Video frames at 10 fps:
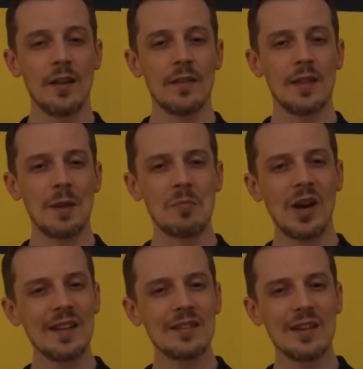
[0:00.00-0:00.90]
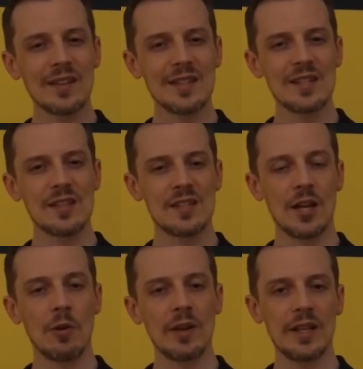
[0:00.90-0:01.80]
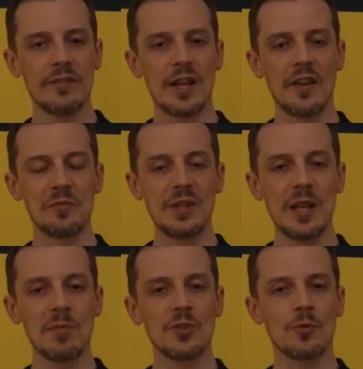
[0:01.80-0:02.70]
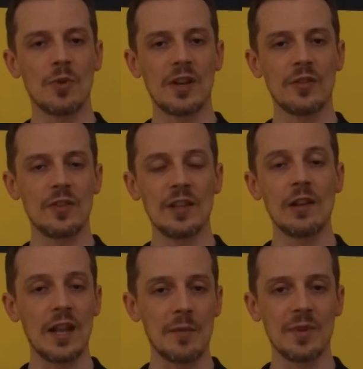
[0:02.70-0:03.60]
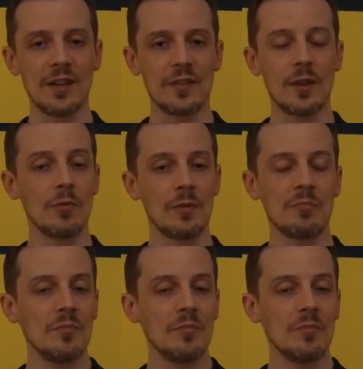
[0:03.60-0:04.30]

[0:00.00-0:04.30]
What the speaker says: they might not necessarily even have been able to run a single lap, because they would